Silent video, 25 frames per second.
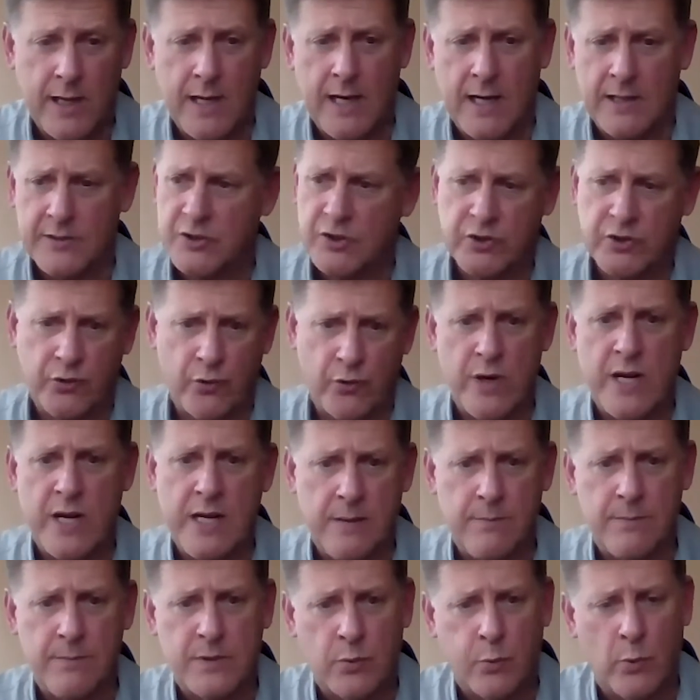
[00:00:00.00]

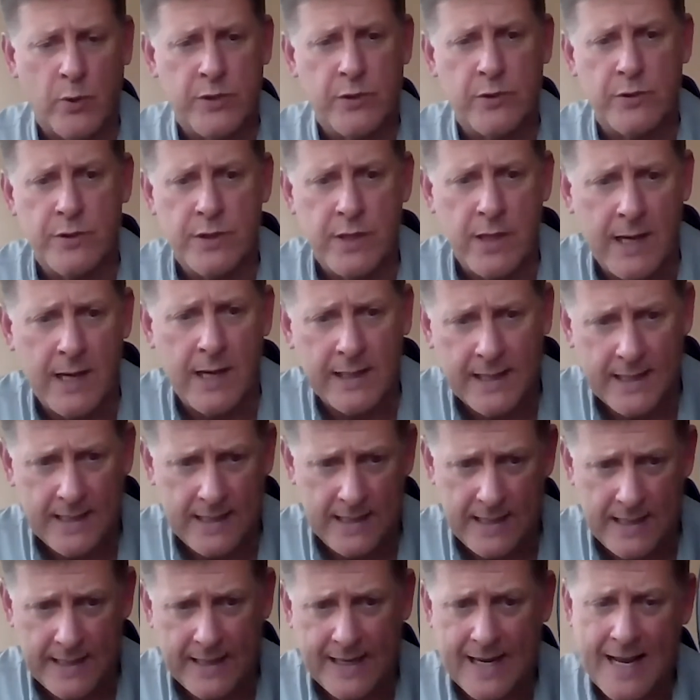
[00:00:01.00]
Streams, when you're nugget
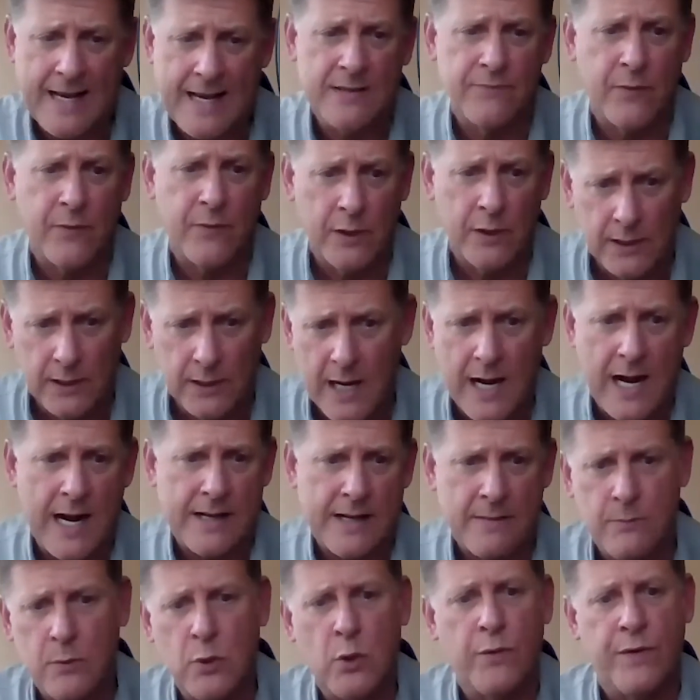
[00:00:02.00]
hunting, have a lot of
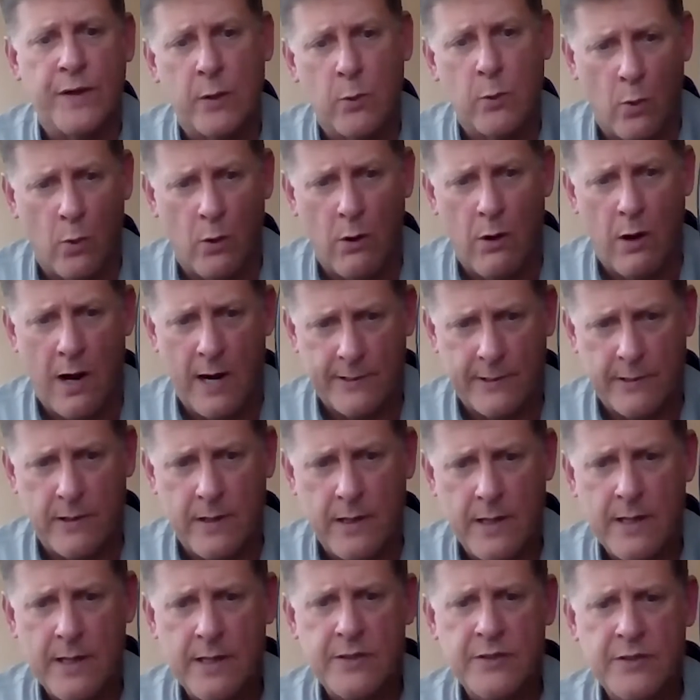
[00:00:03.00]
moving water,
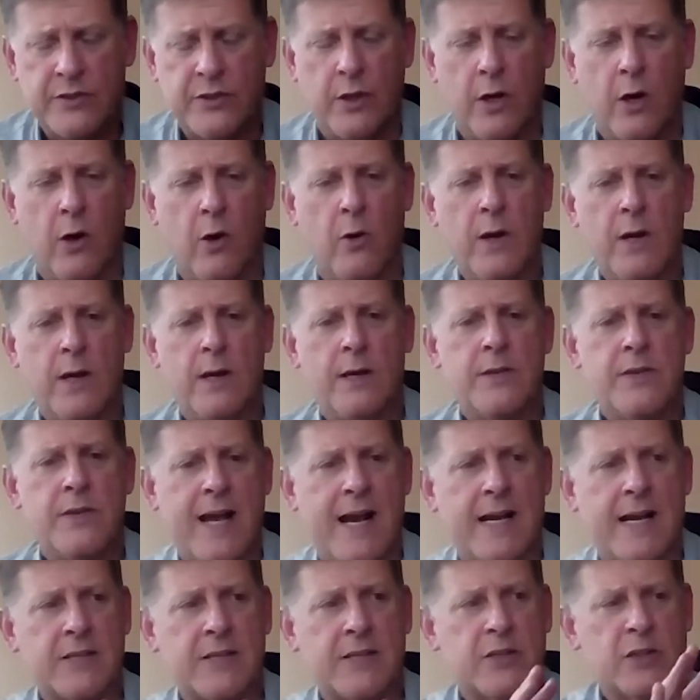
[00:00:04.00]
so
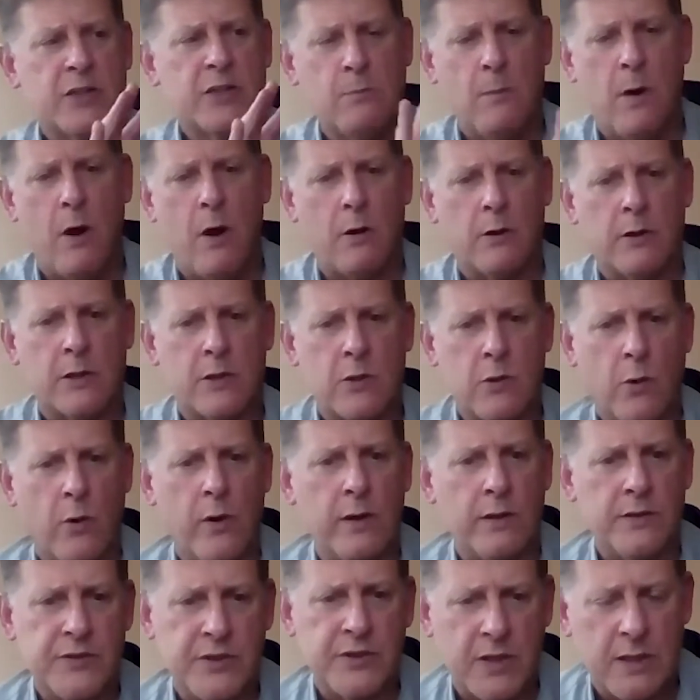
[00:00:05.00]
that smaller
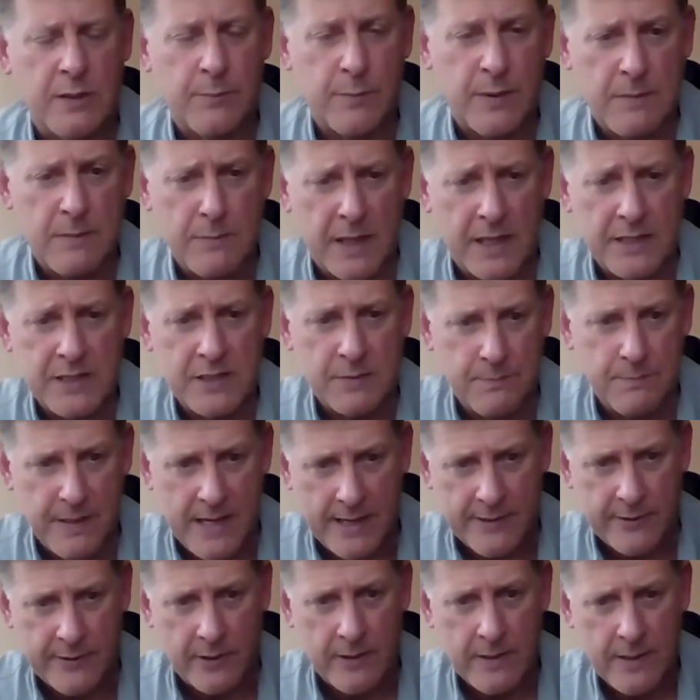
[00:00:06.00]
coil is going to be much
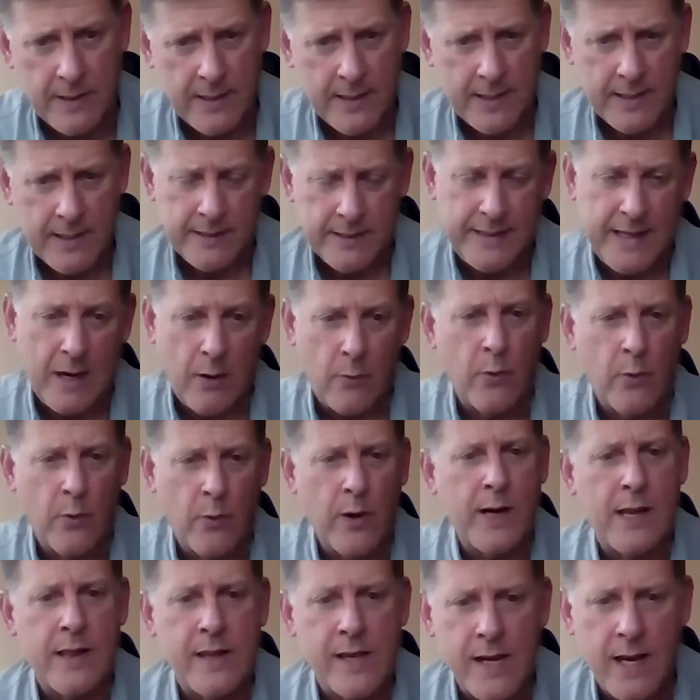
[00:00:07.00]
better. Now, one
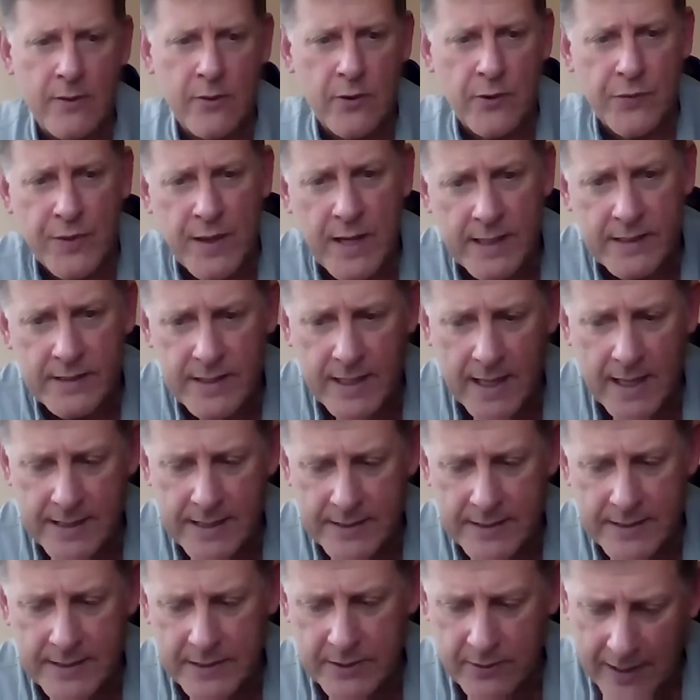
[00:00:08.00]
of the other things I
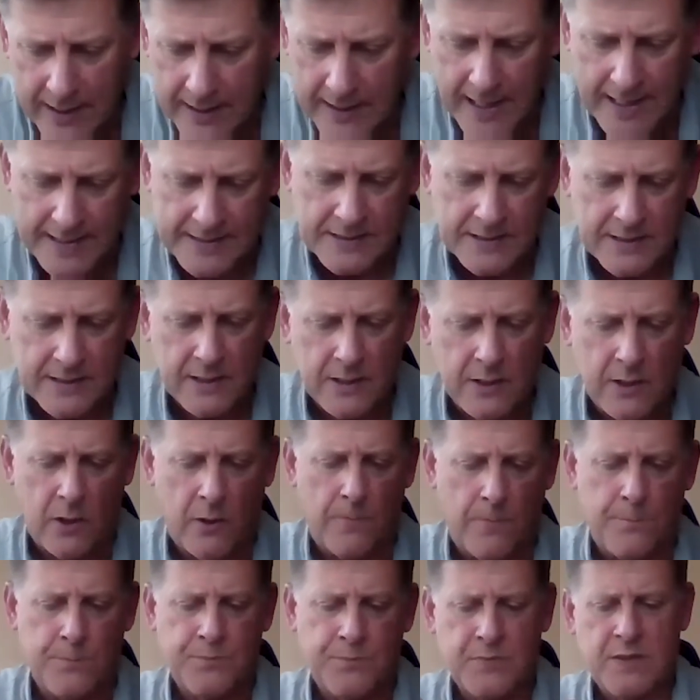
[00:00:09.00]
do, I like to
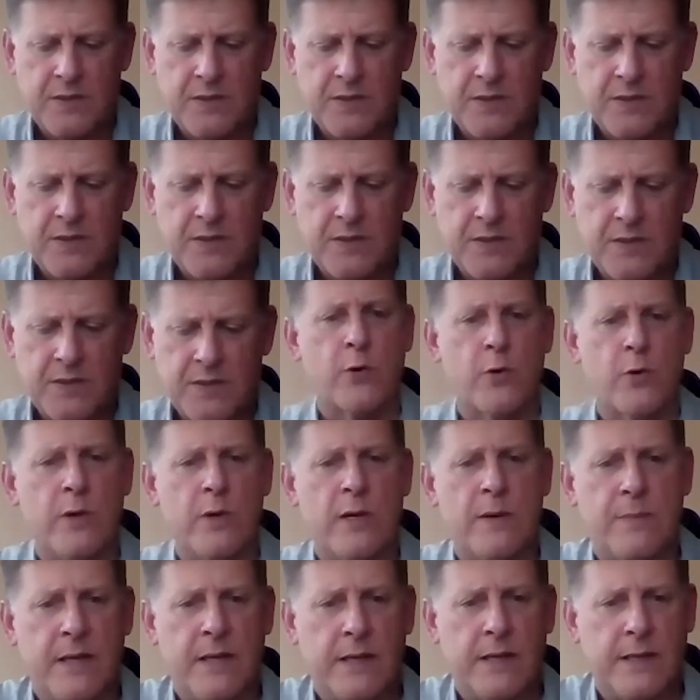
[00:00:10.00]
go down to the
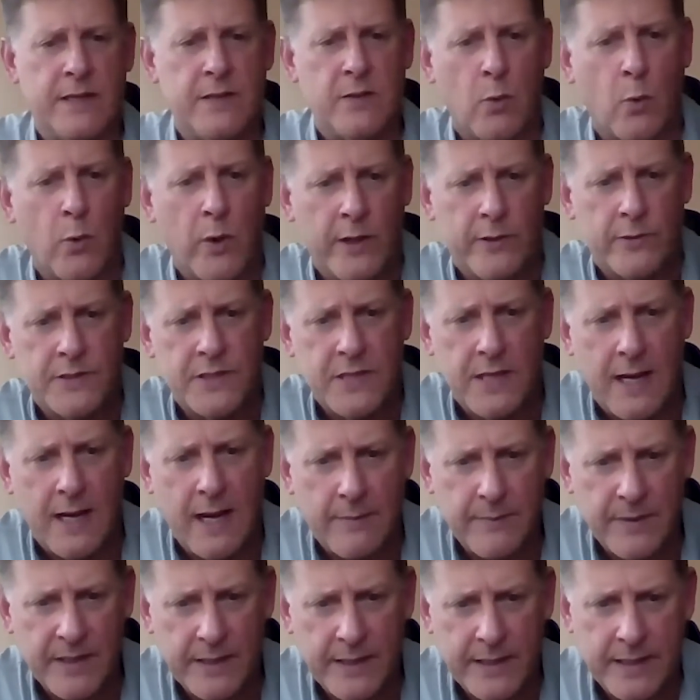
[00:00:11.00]
Caribbean in the
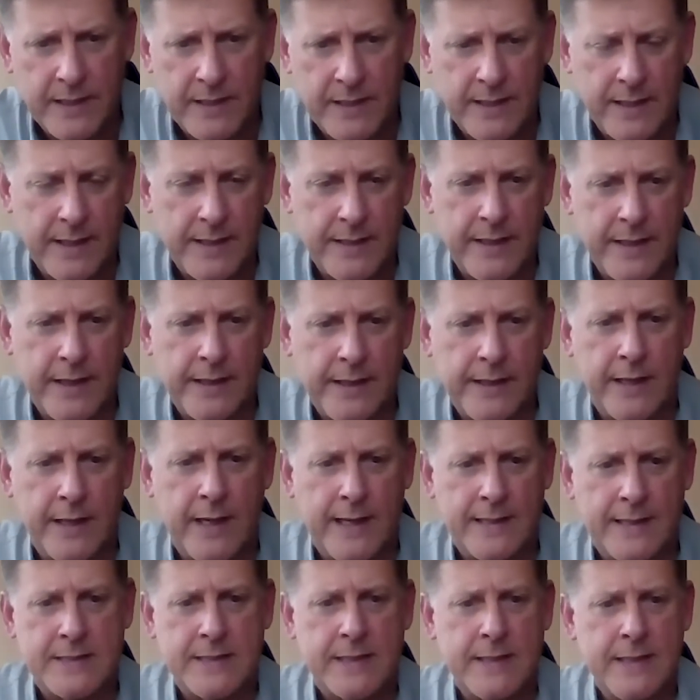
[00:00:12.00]
wintertime and
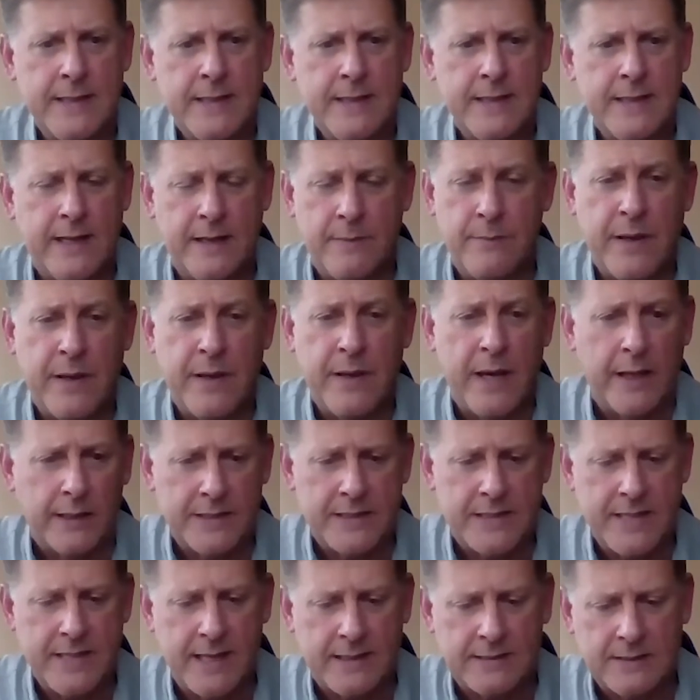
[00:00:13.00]
hunt and metal
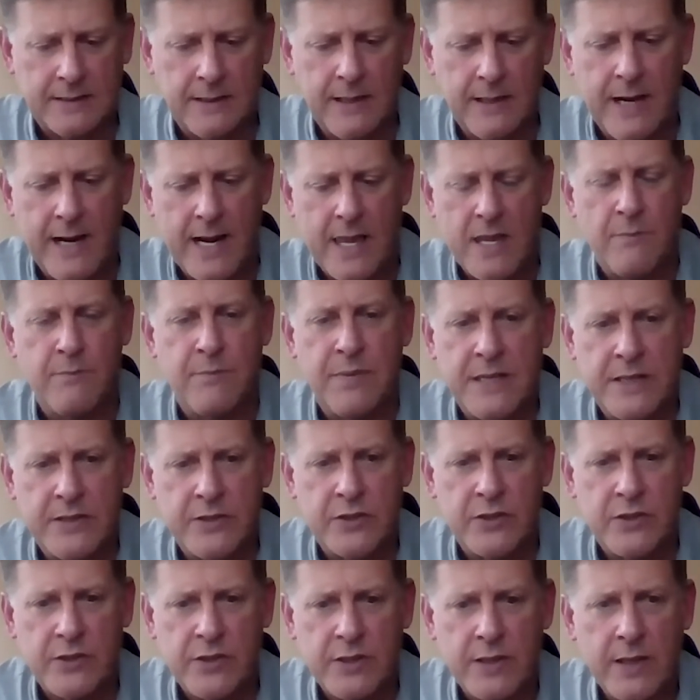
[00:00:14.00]
detect a lot of the
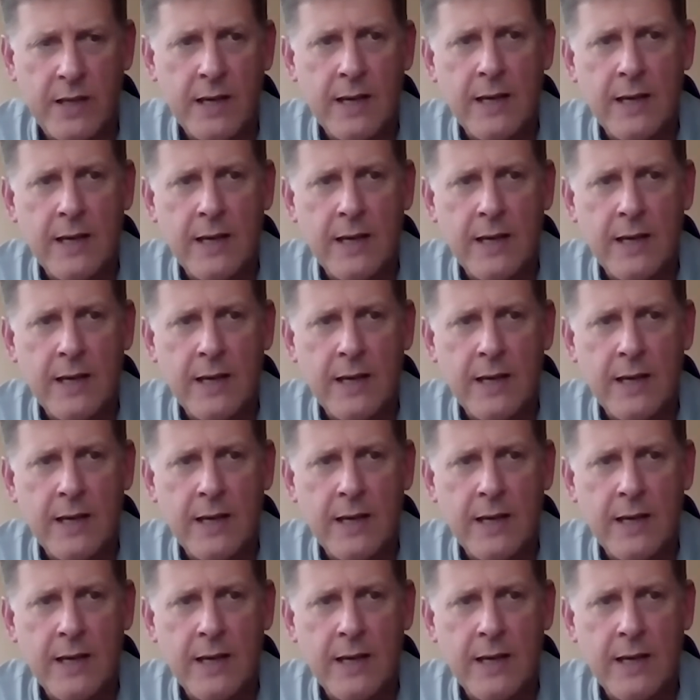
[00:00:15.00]
beaches.